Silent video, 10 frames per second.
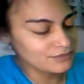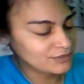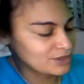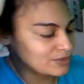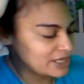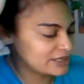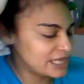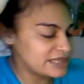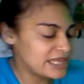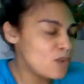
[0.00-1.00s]
Right?
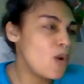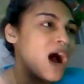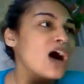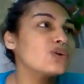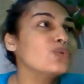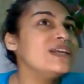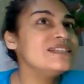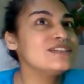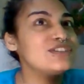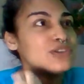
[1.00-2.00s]
They want a reason
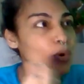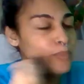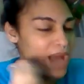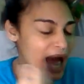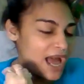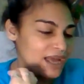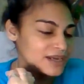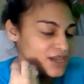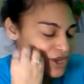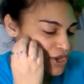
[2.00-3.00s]
so bad
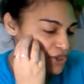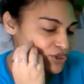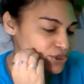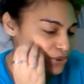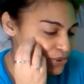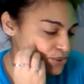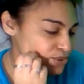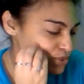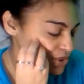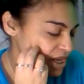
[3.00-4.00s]

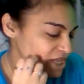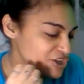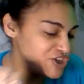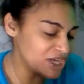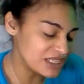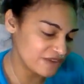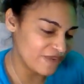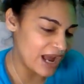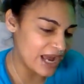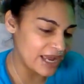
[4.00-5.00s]
to
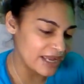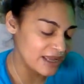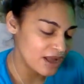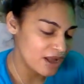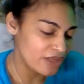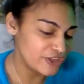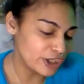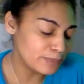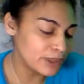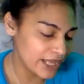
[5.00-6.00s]
justify their
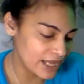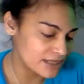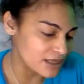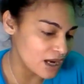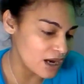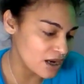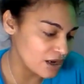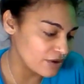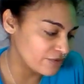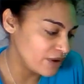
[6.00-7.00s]
plans
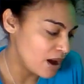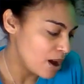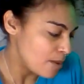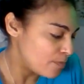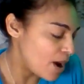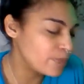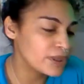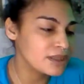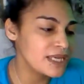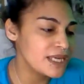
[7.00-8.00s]
of
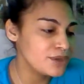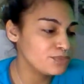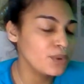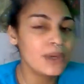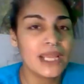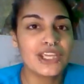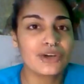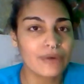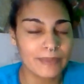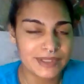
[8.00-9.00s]
publicly ruining your
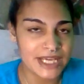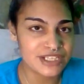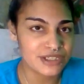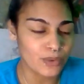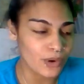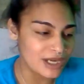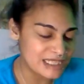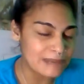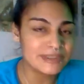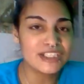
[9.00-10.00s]
reputation or
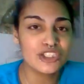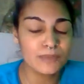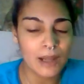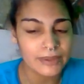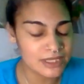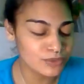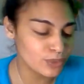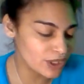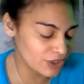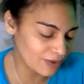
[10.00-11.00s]
attempting to publicly
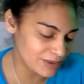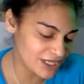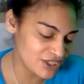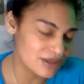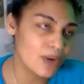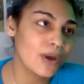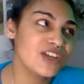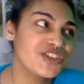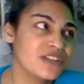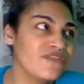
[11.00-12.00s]
ruin your reputation. They want to
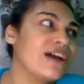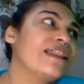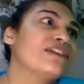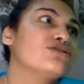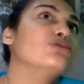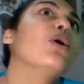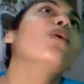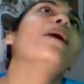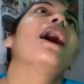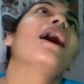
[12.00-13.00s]
justify that so
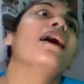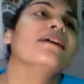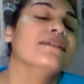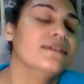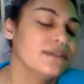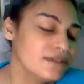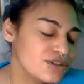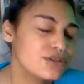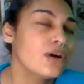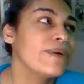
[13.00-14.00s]
bad.
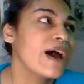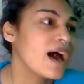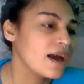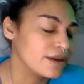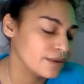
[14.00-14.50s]
So bad.